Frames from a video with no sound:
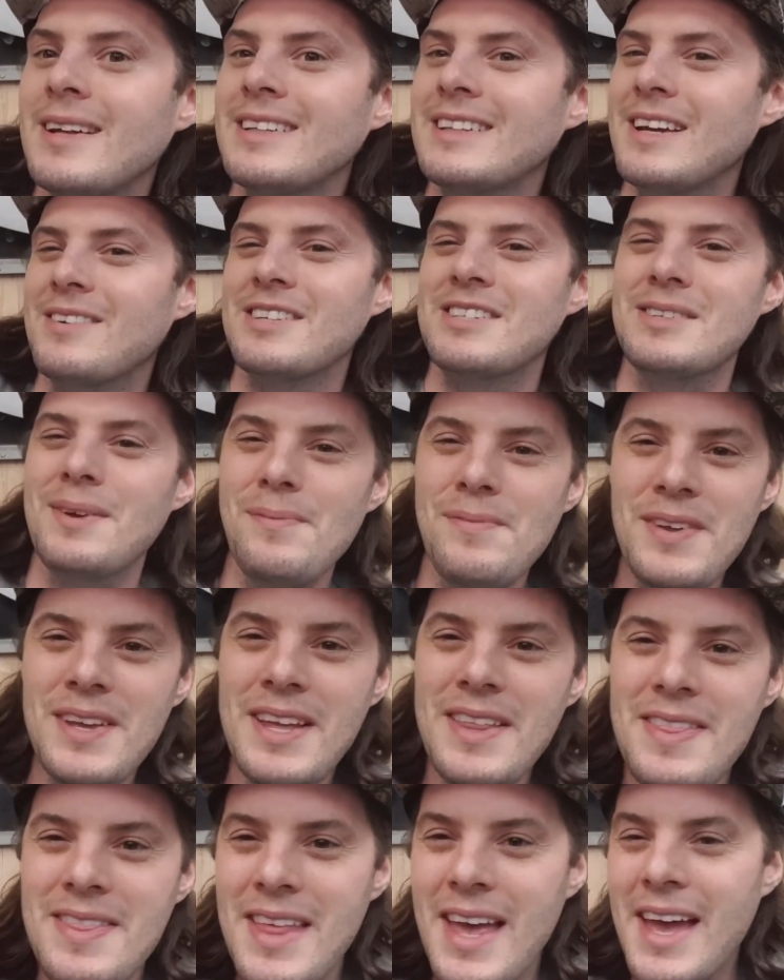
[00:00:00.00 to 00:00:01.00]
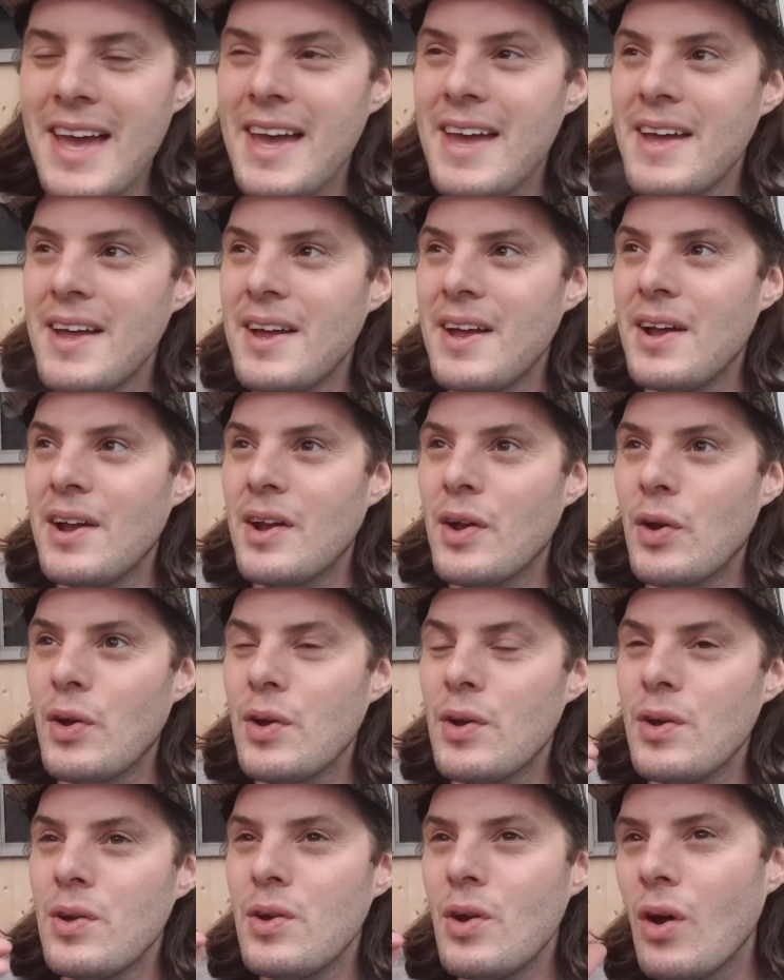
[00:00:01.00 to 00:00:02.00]
There is something in there,
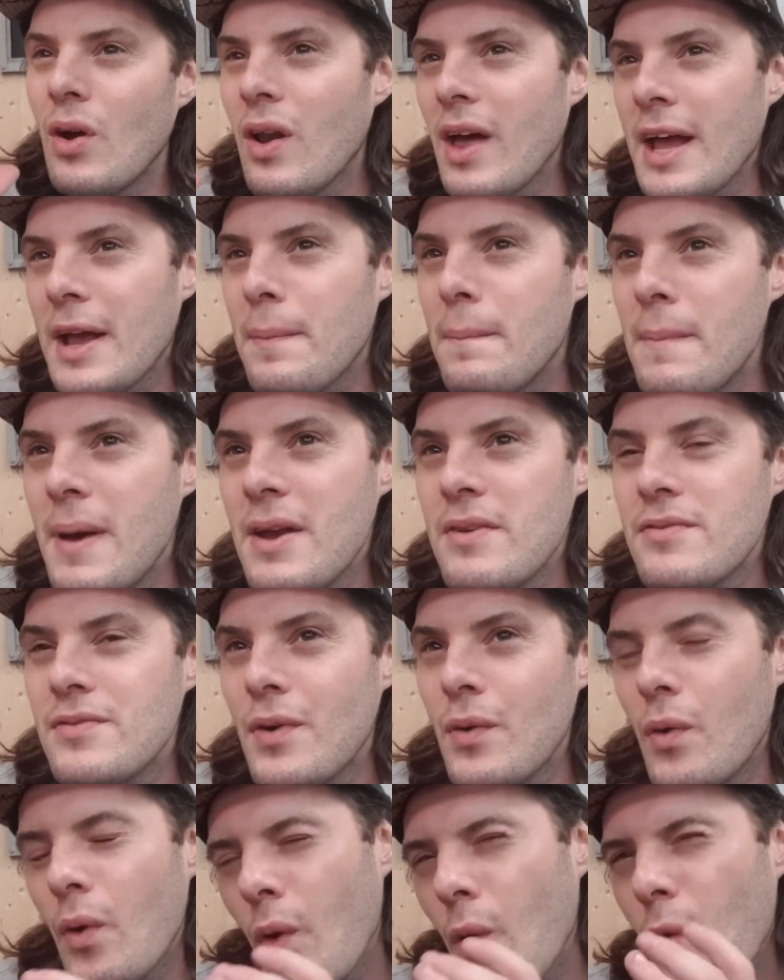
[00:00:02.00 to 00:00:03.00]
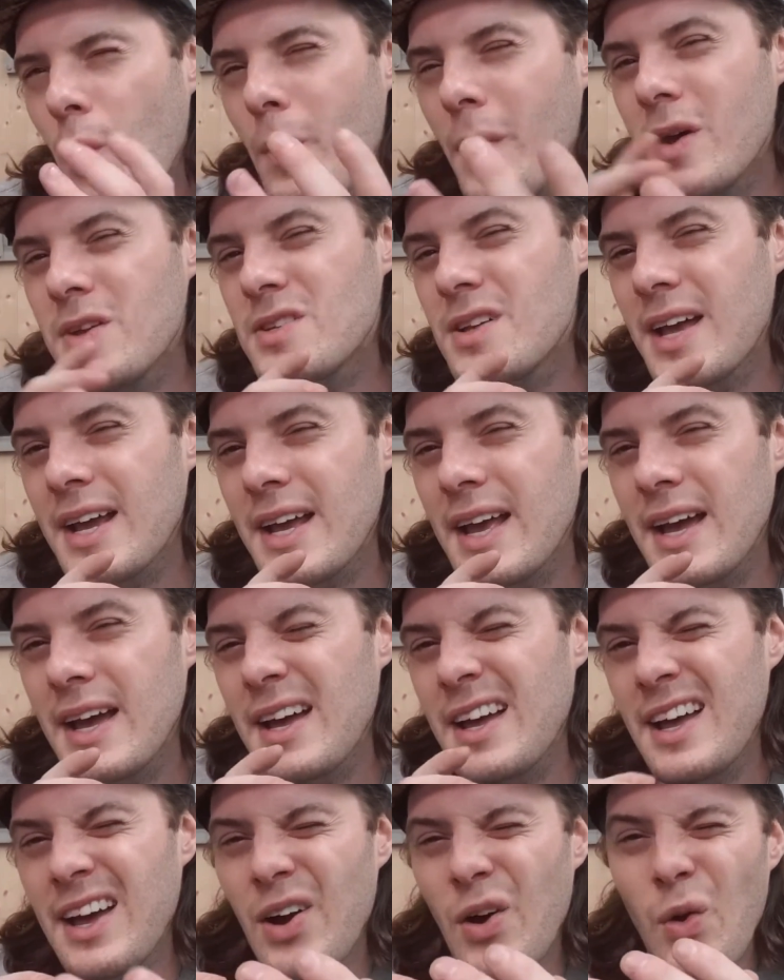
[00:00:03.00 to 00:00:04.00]
not like menthol, almost like,
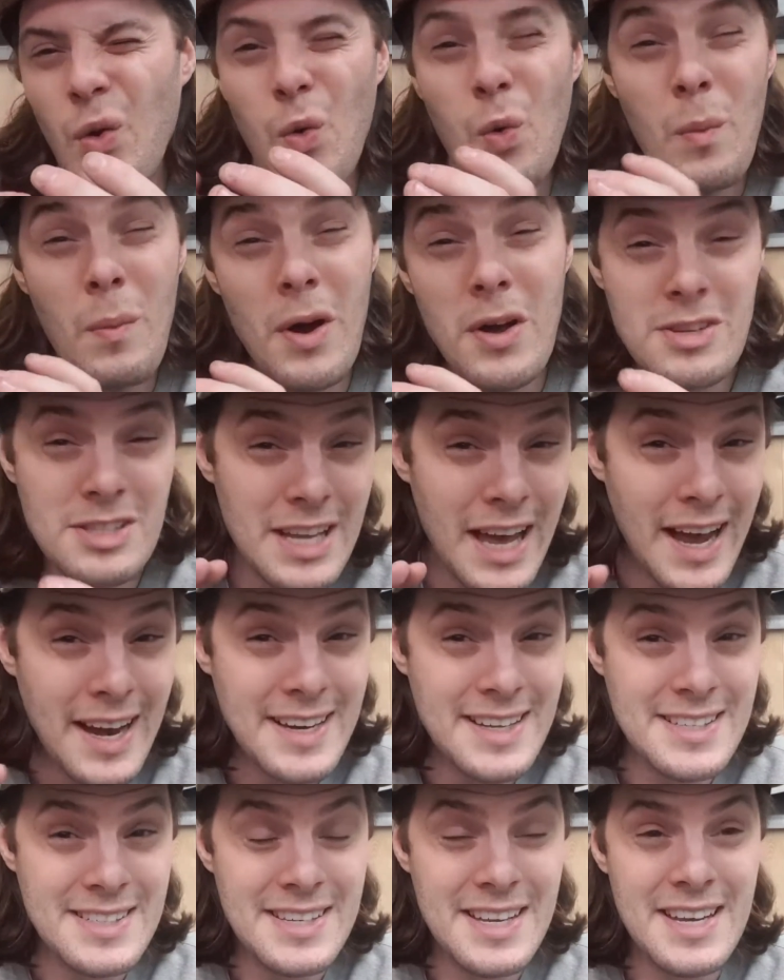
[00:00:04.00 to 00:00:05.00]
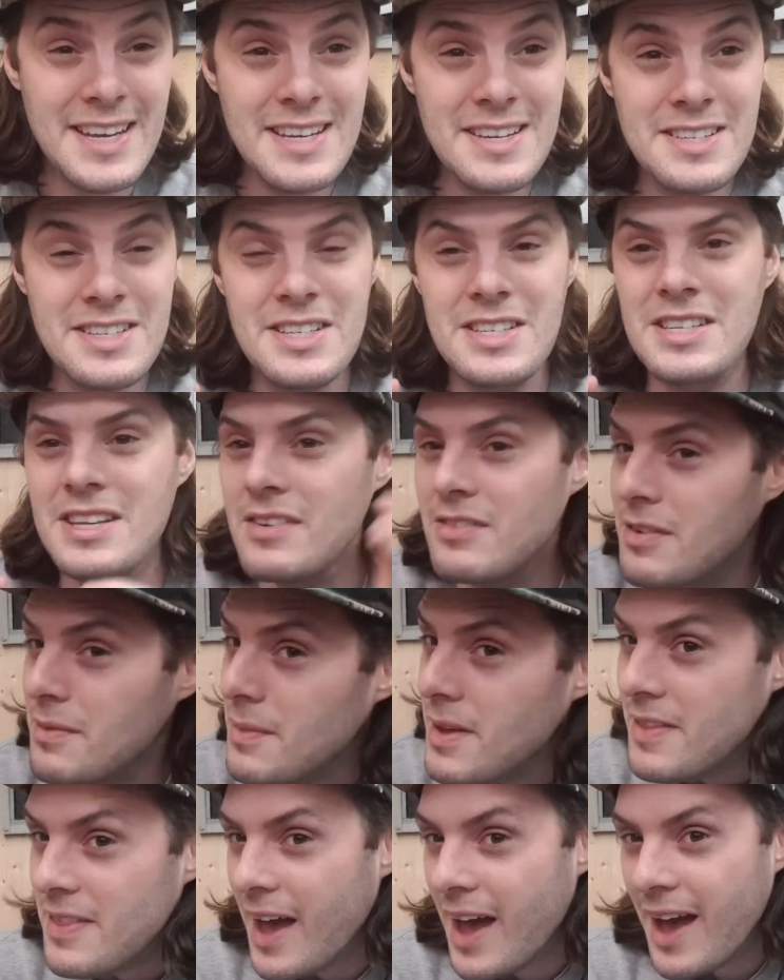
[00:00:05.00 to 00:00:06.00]
almost aniseed, just giving
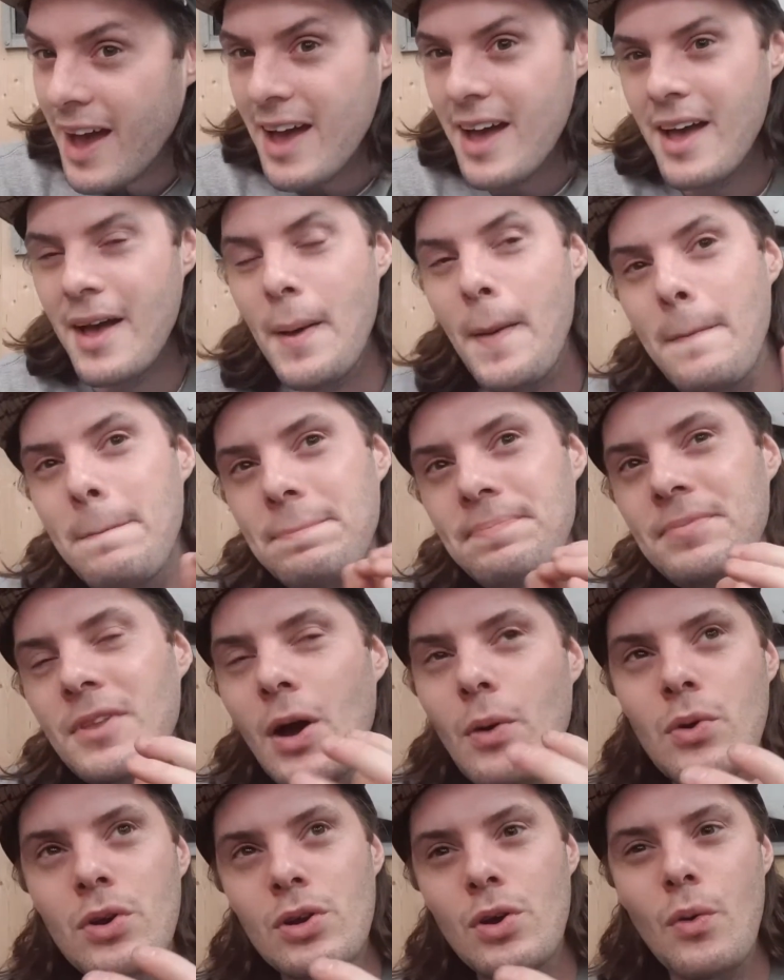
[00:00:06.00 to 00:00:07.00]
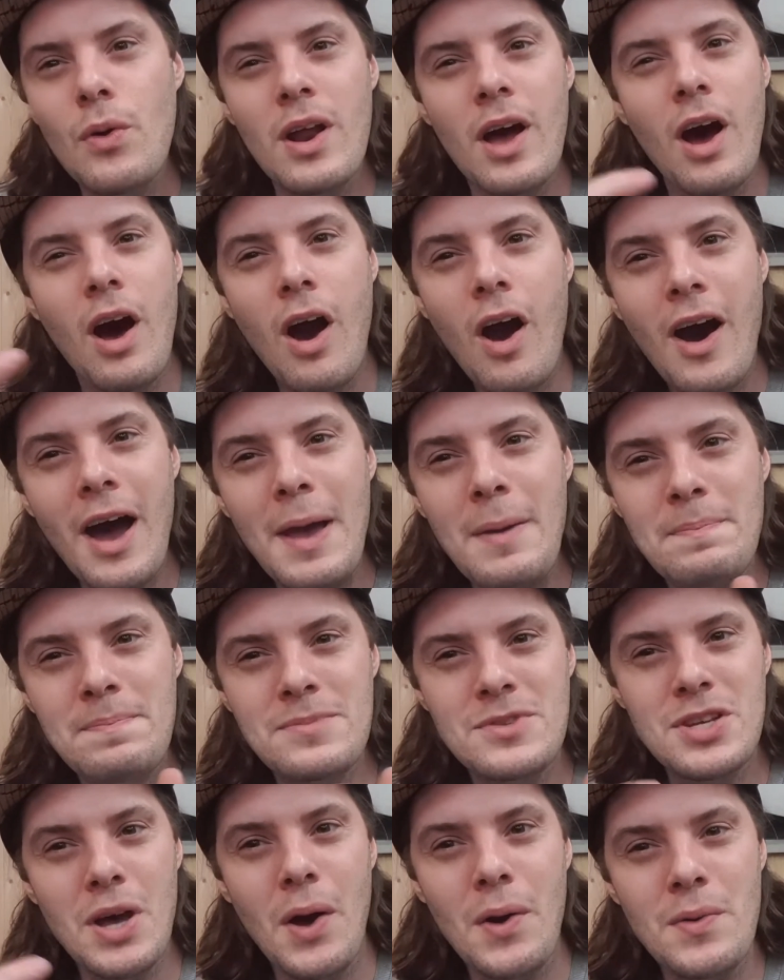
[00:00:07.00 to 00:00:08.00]
me that, I want to call it a high
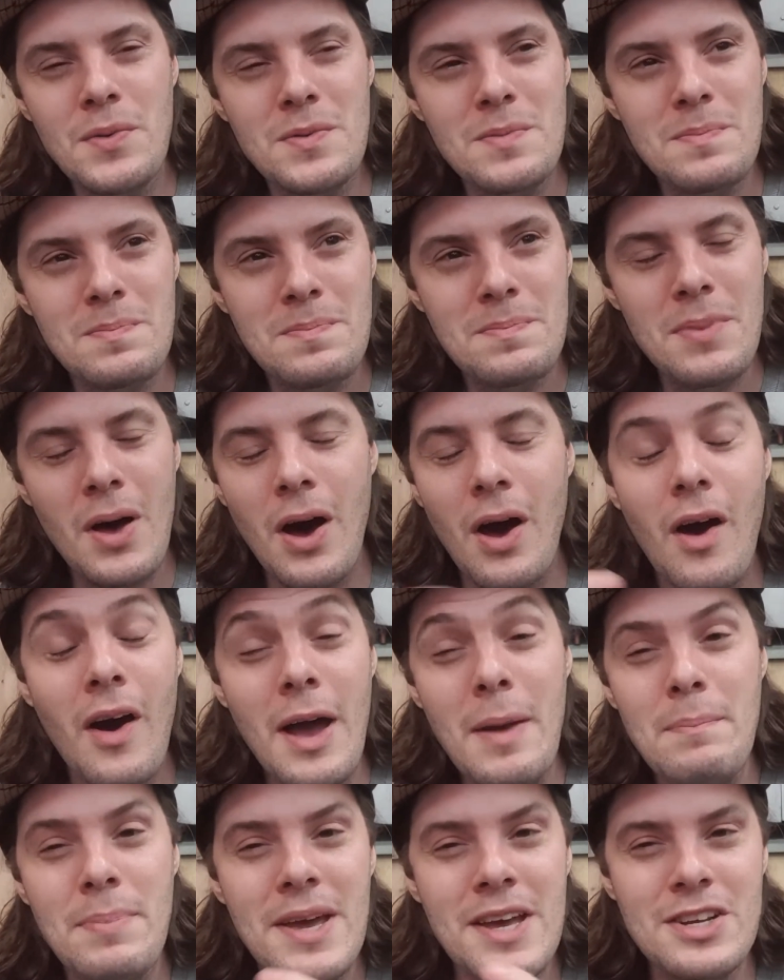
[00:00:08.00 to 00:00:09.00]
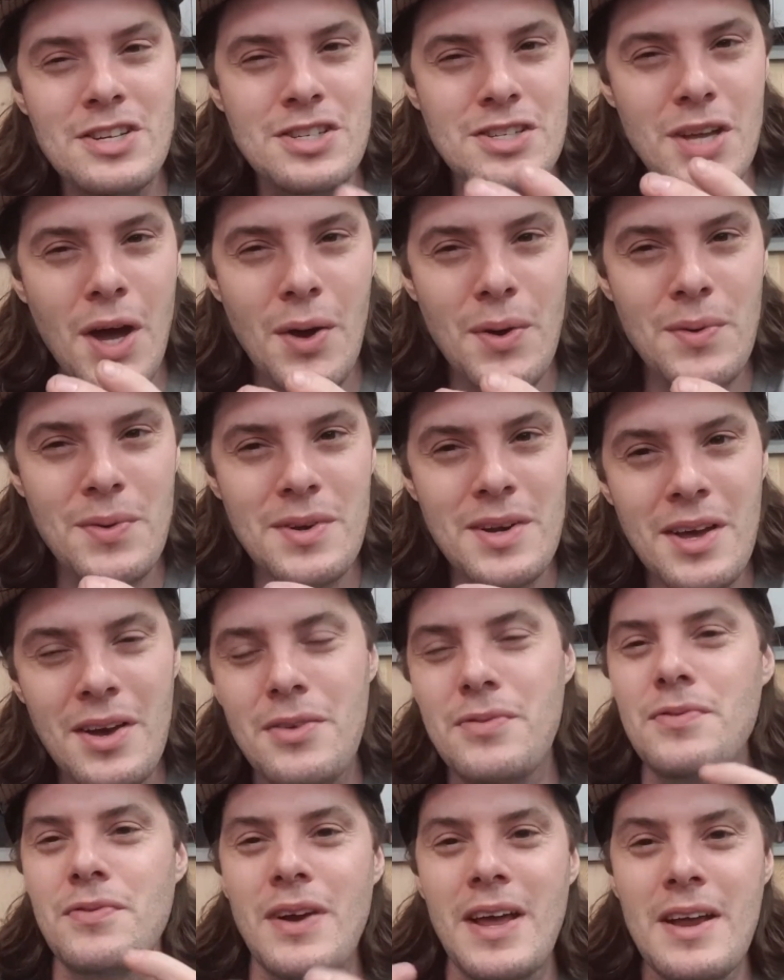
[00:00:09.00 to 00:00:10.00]
tone, a high-pitched tone
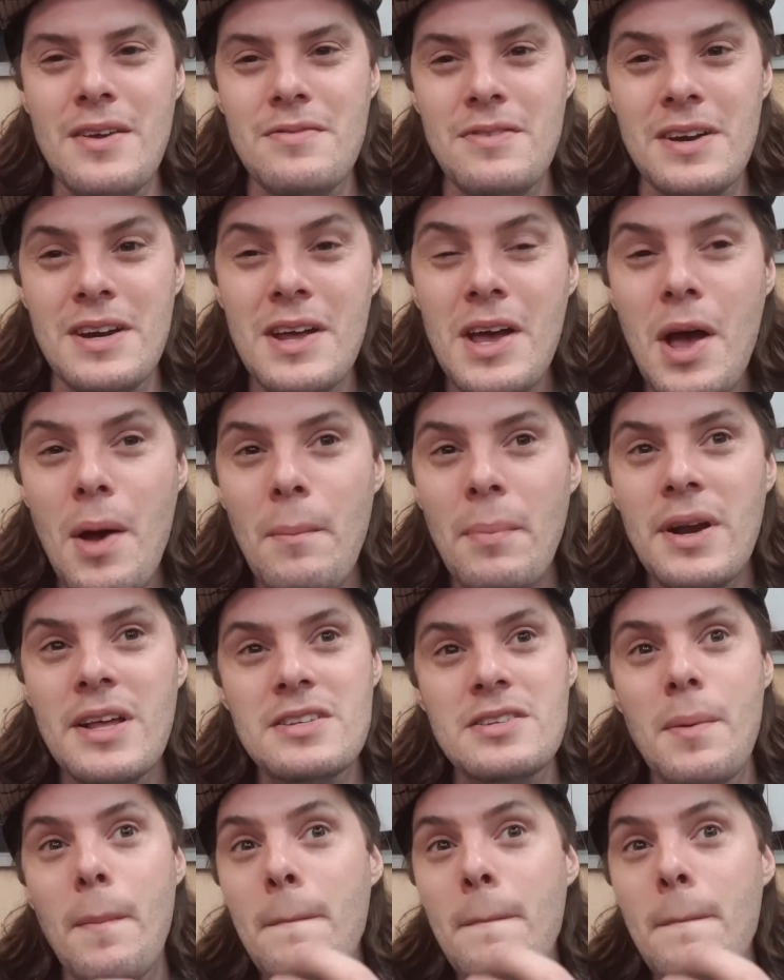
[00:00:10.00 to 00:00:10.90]
of flavouring, but it's a